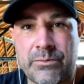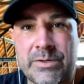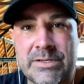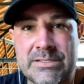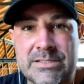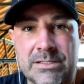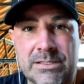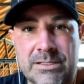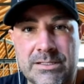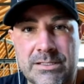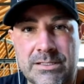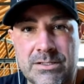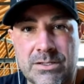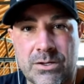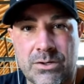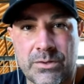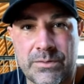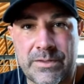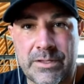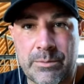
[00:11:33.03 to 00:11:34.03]
recently
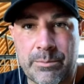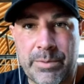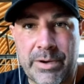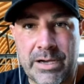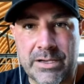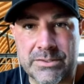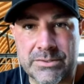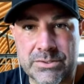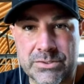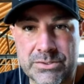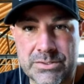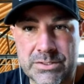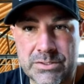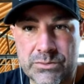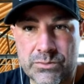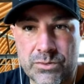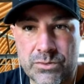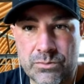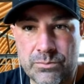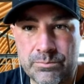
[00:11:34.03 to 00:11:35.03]
called the Imposter
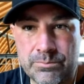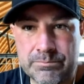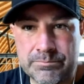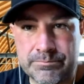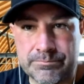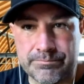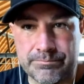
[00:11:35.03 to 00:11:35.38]
Syndrome,